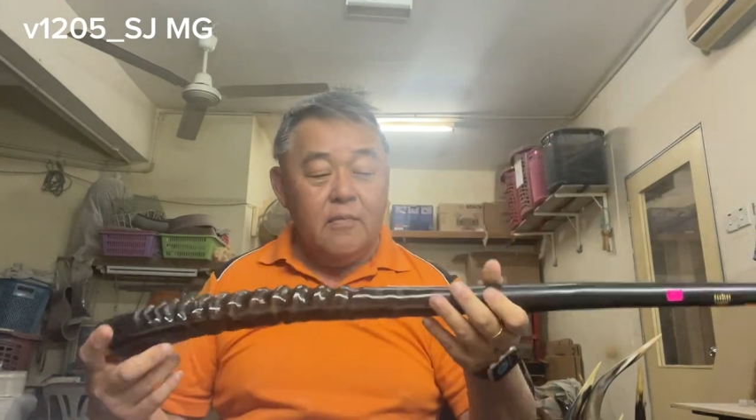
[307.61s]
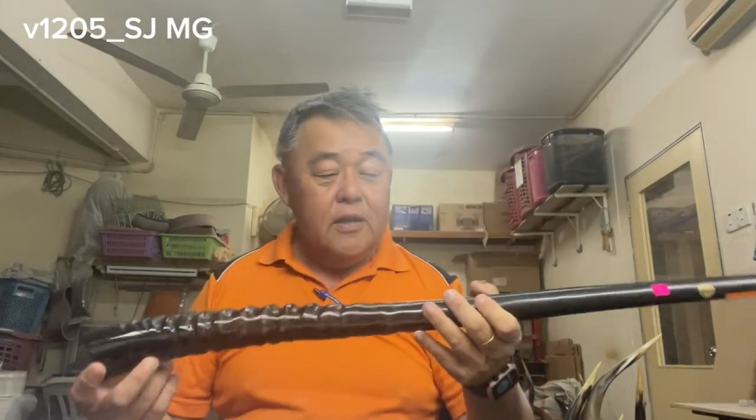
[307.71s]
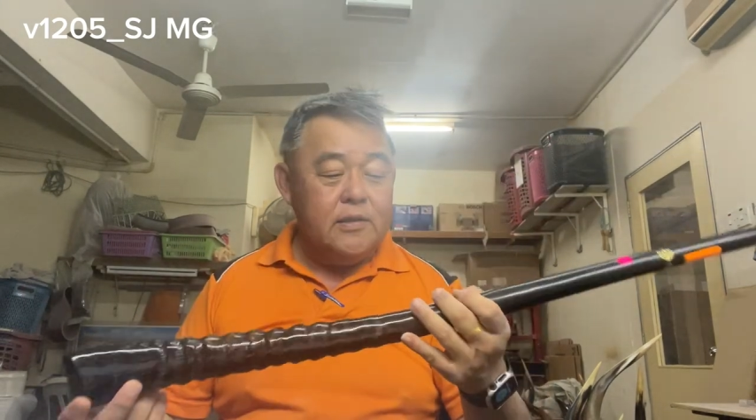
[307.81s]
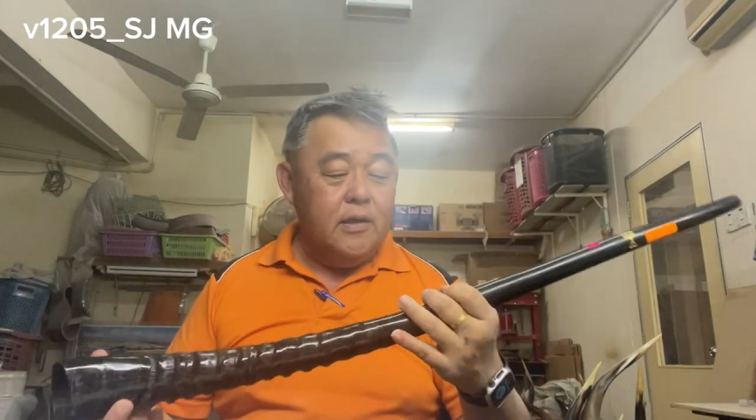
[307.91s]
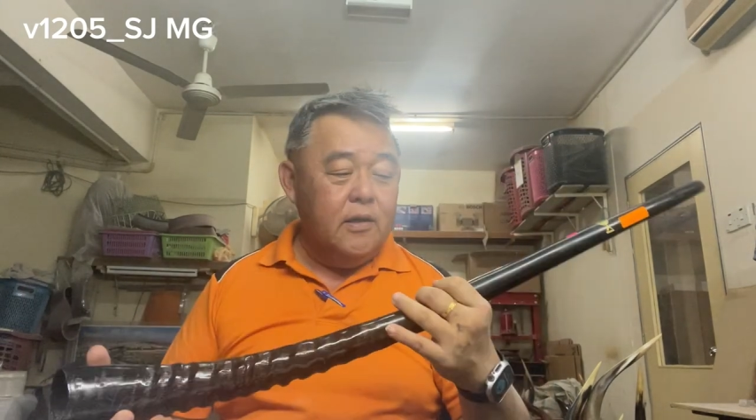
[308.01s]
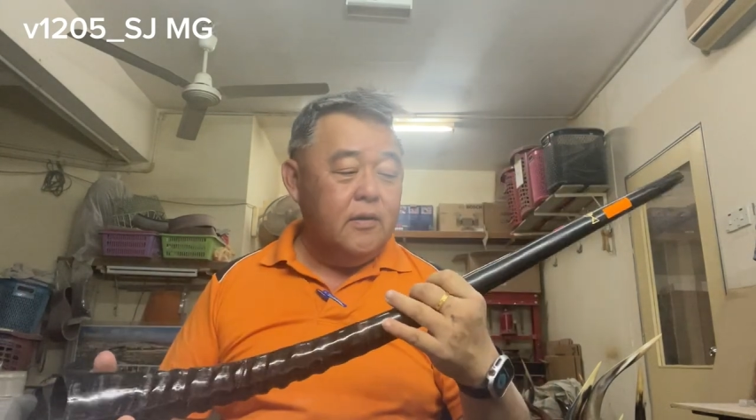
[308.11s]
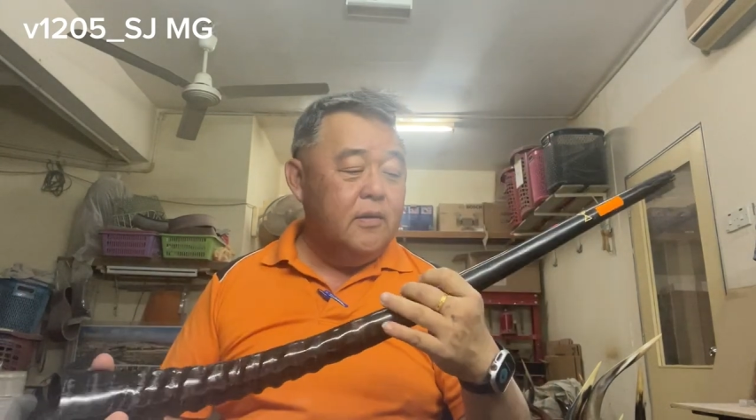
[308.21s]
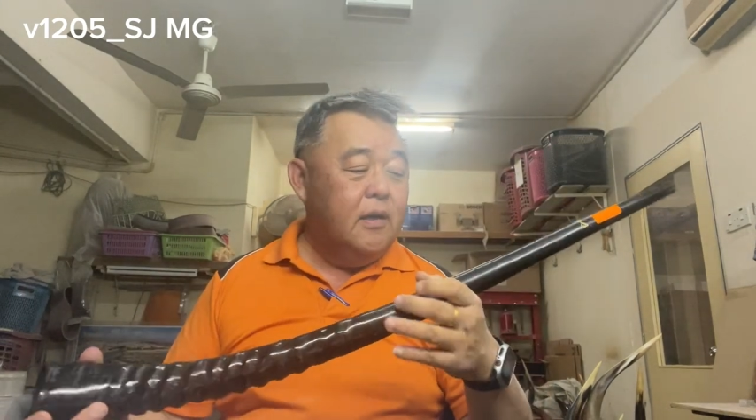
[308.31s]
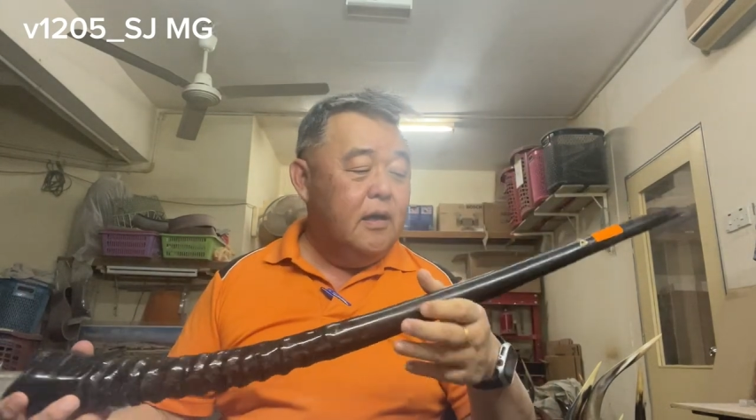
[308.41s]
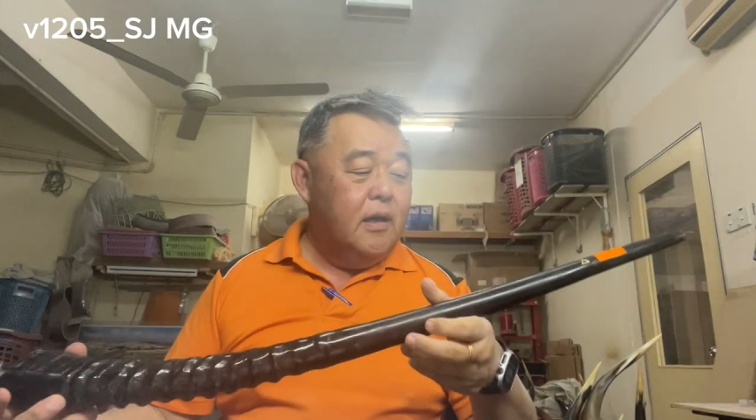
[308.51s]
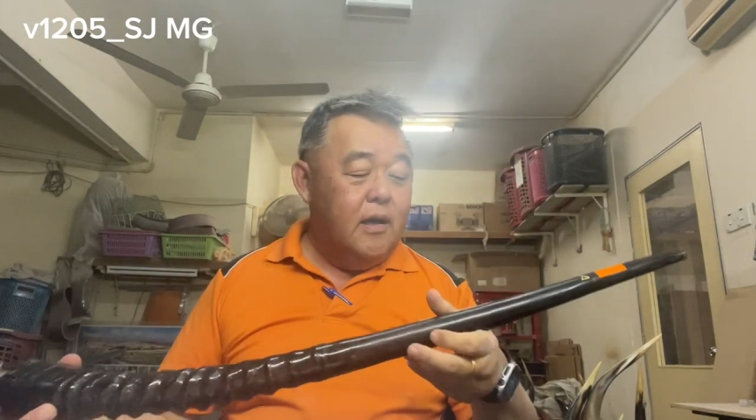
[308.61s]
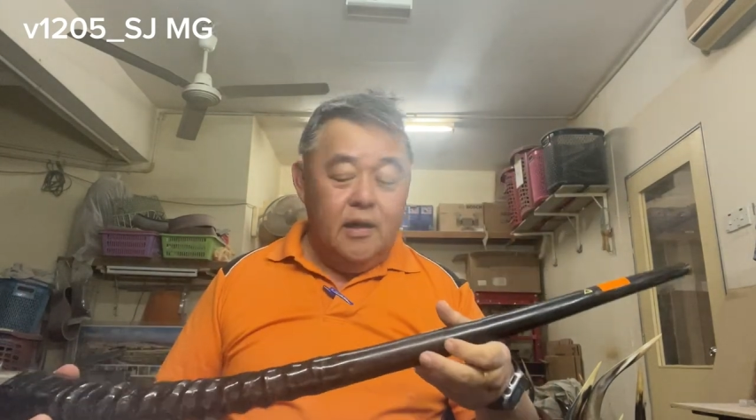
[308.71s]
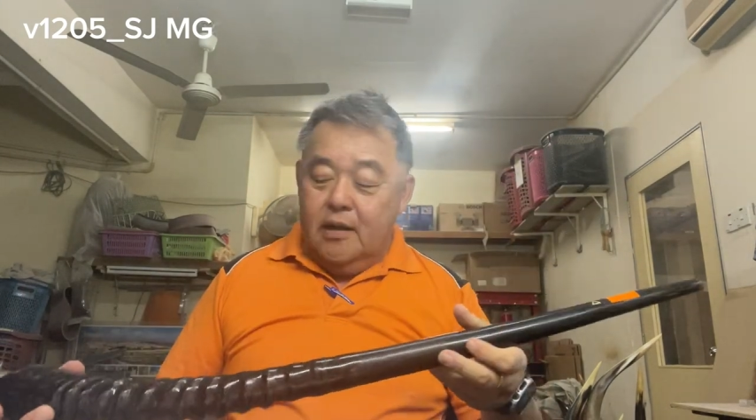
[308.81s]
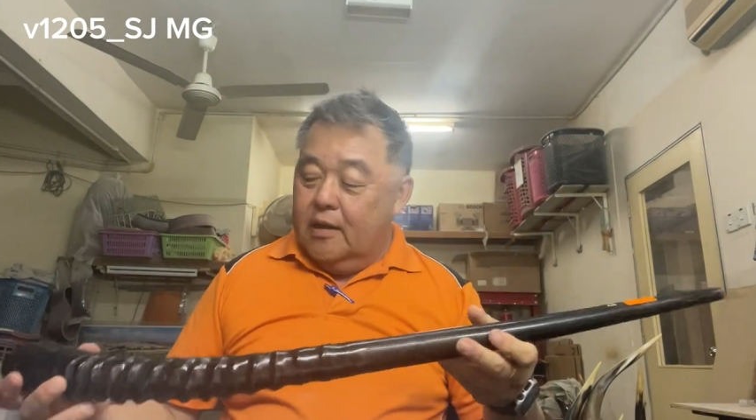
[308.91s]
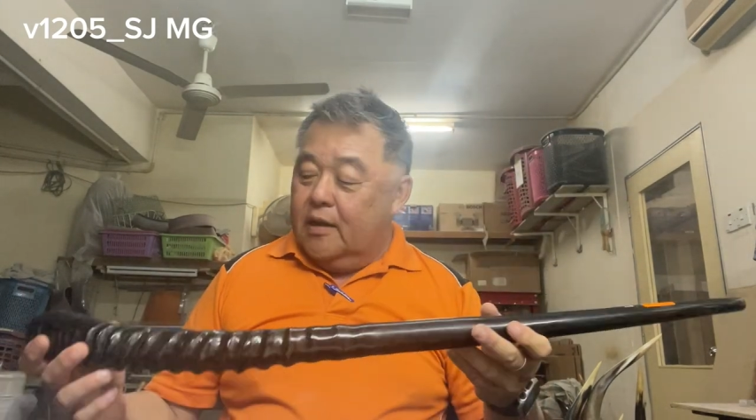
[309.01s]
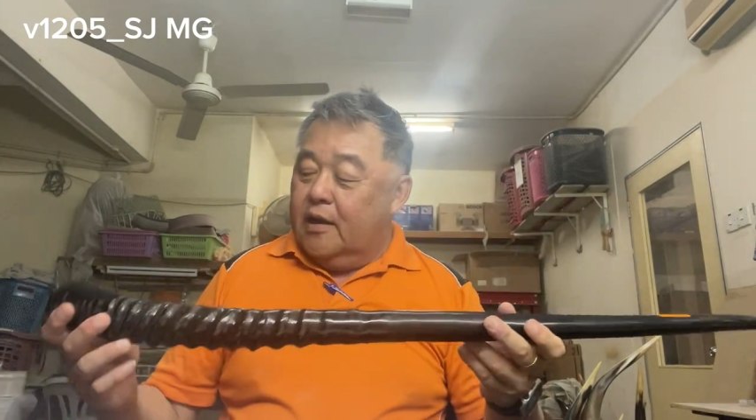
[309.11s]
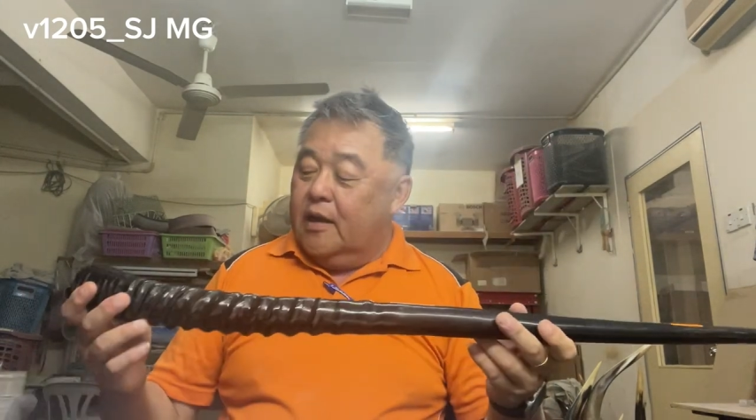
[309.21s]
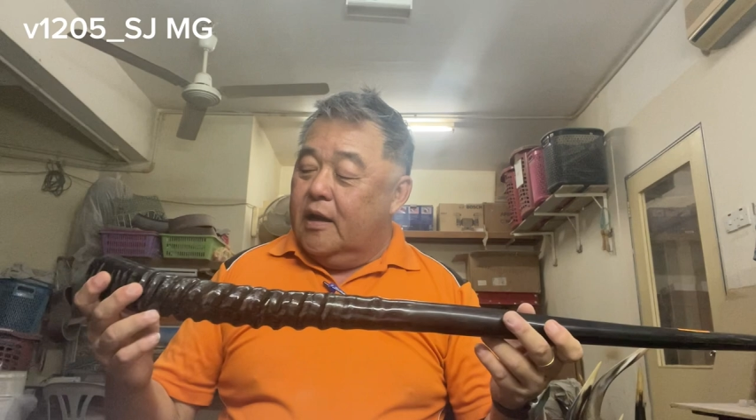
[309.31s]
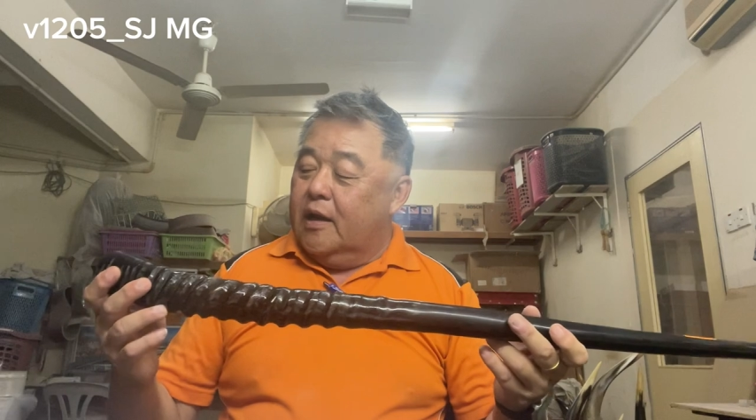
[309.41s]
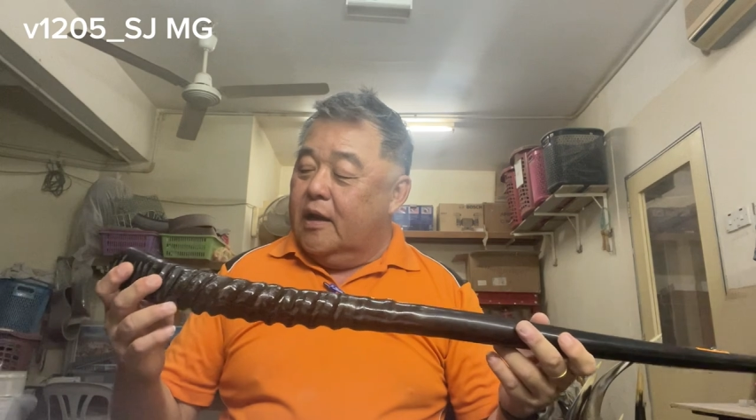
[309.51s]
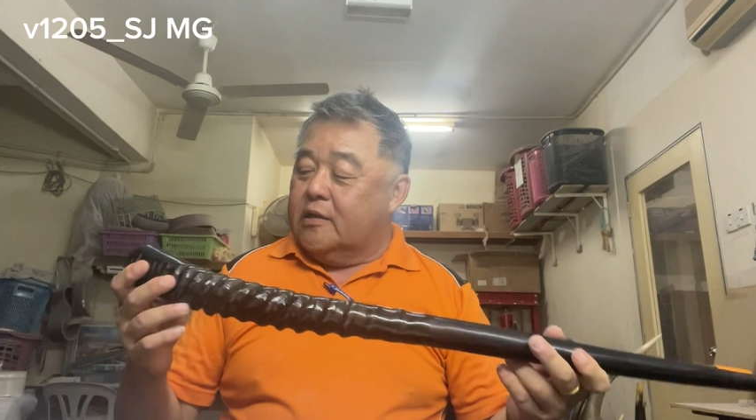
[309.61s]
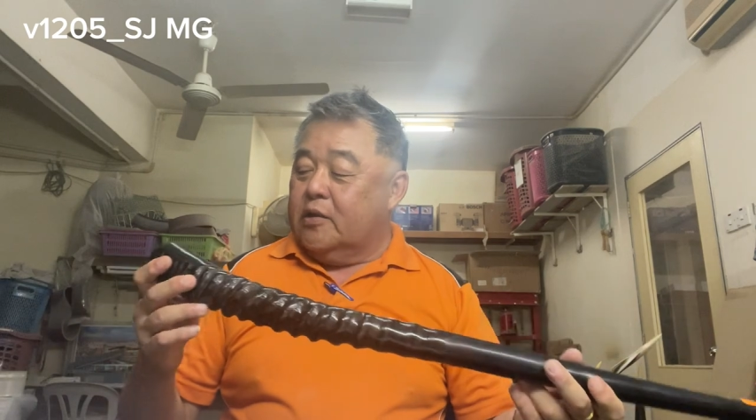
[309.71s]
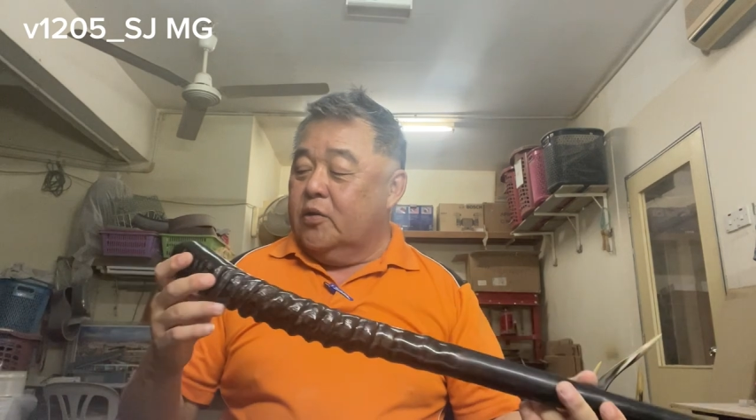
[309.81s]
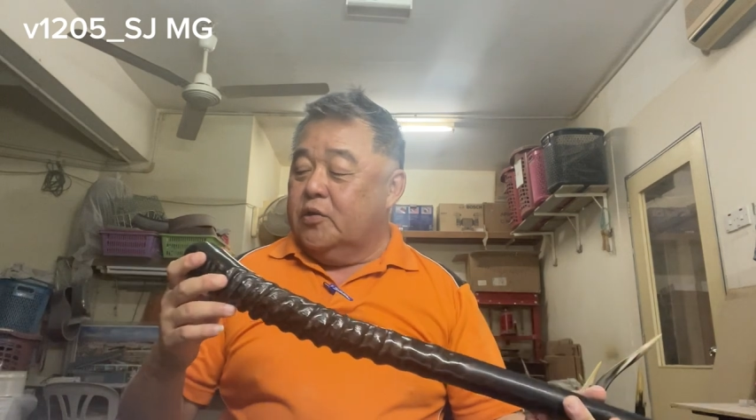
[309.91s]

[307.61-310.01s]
So as you